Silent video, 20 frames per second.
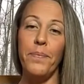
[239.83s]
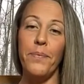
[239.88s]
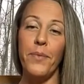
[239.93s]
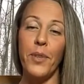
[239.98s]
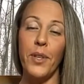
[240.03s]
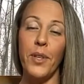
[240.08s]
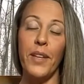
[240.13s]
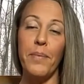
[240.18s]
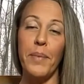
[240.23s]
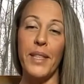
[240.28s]

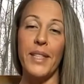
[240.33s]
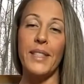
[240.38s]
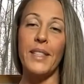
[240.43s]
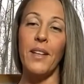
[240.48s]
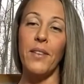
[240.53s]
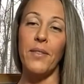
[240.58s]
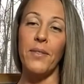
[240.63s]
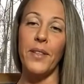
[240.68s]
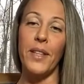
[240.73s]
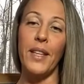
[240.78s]
Forgive
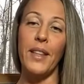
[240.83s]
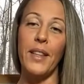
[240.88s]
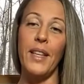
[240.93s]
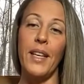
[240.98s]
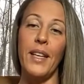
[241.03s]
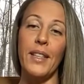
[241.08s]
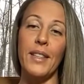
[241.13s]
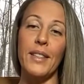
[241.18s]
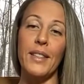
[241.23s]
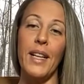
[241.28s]
myself for the
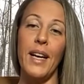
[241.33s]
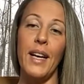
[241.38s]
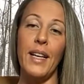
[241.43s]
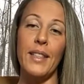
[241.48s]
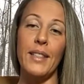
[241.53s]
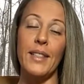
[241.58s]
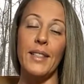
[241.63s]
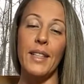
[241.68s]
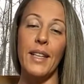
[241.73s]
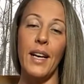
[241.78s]
things
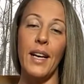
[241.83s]
that